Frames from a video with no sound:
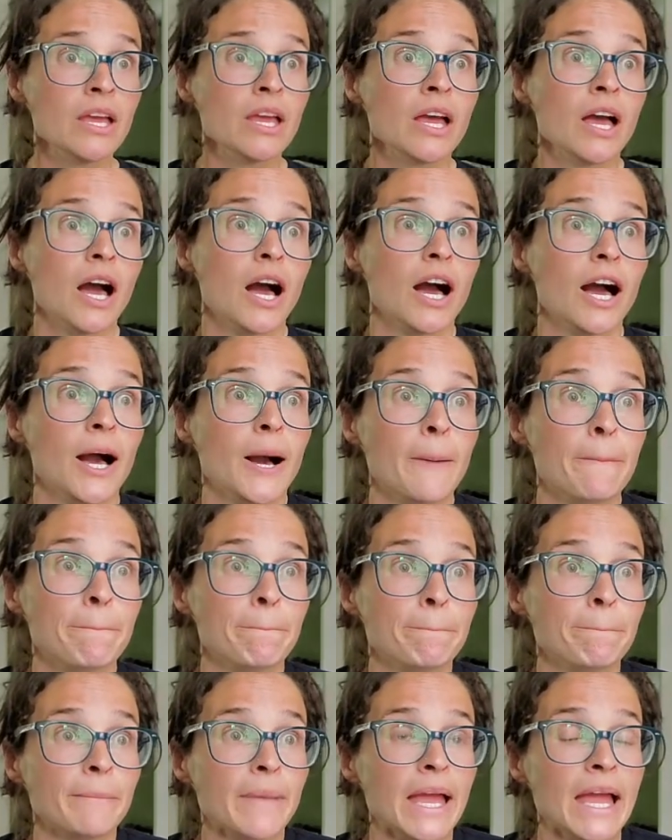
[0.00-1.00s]

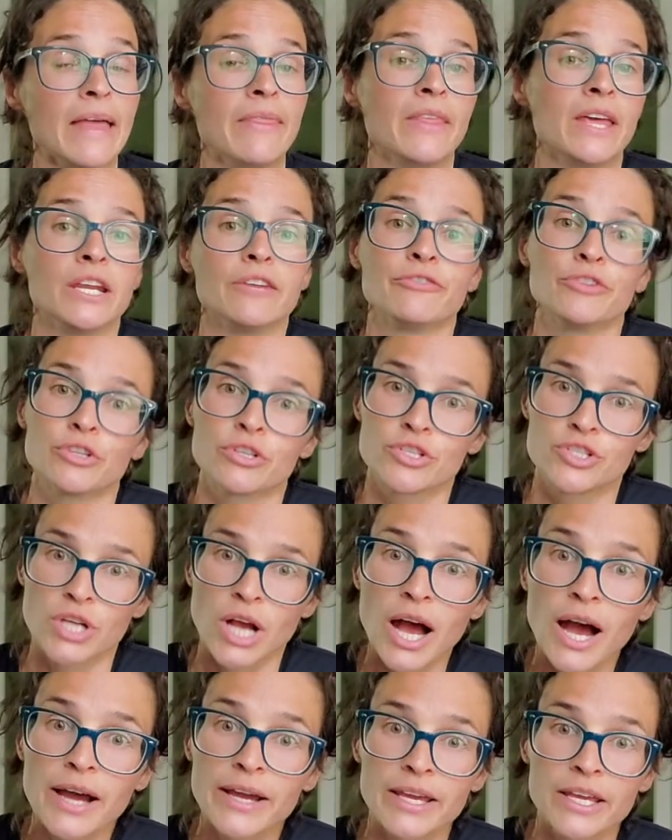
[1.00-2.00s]
And then if you're
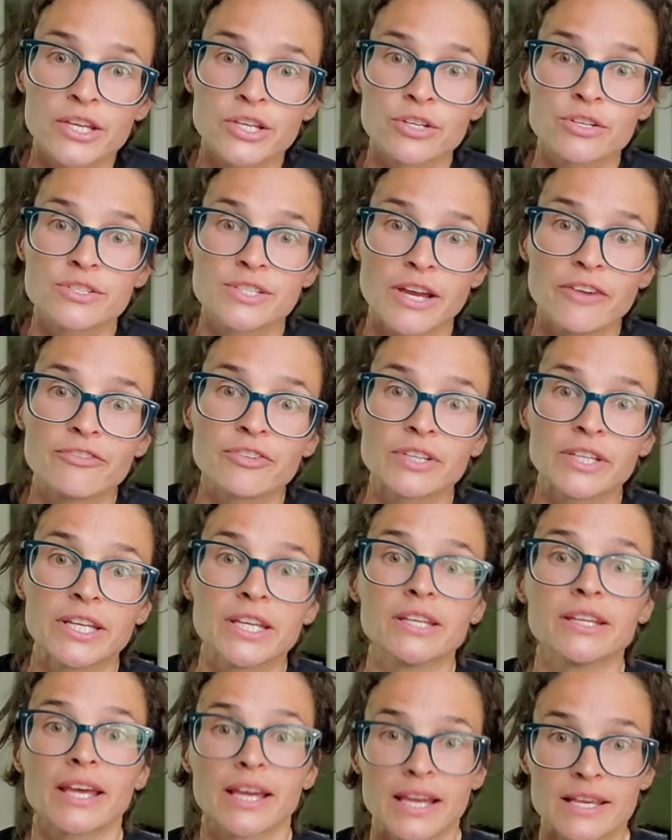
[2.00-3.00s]
jogging, you're definitely,
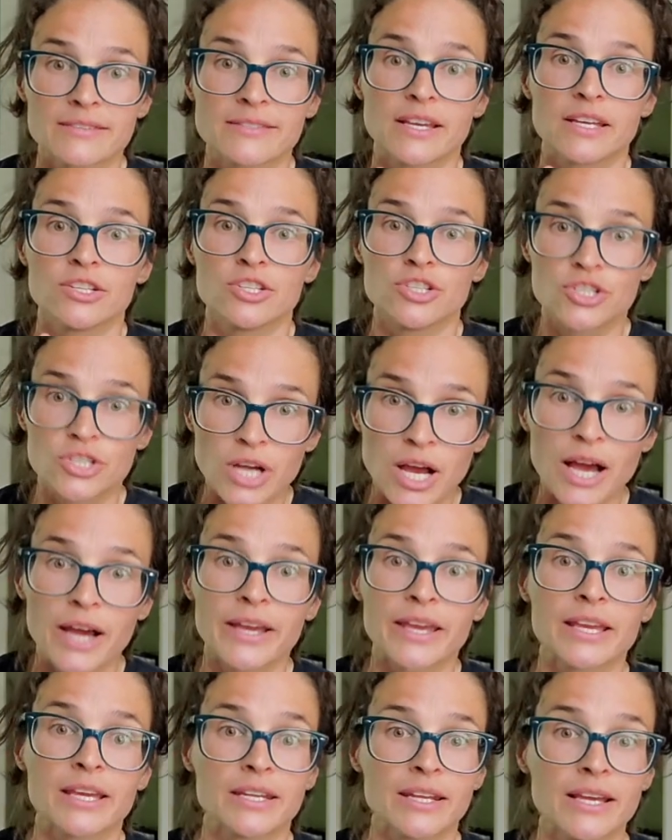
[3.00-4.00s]
like I said,
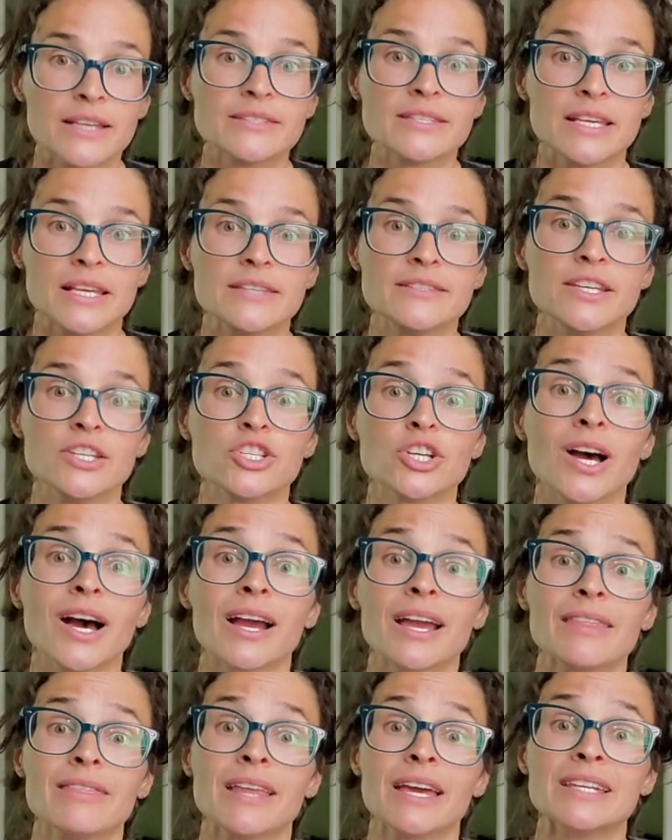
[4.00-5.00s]
jogging a nice easy jog
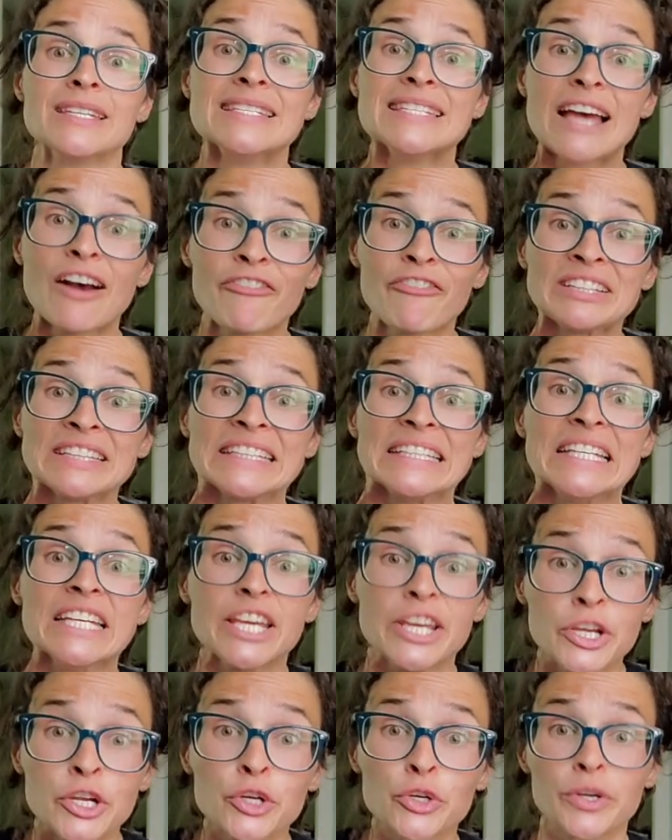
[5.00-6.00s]
and then definitely
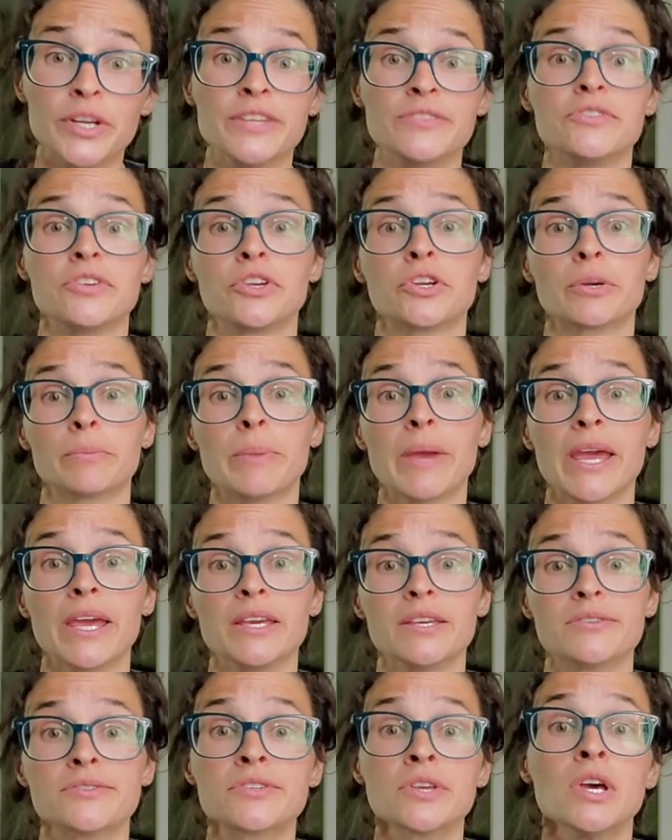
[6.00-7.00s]
increasing your
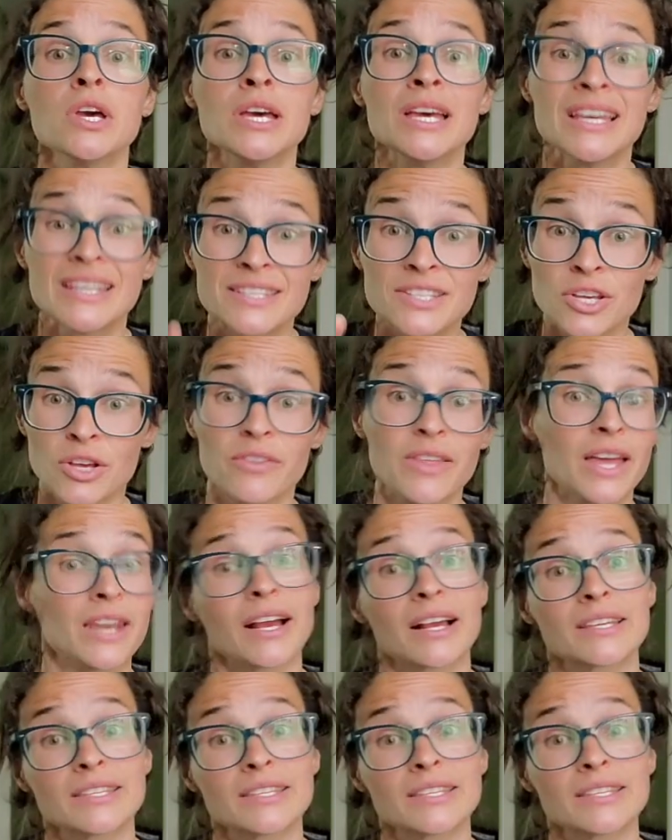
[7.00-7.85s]
pace till that next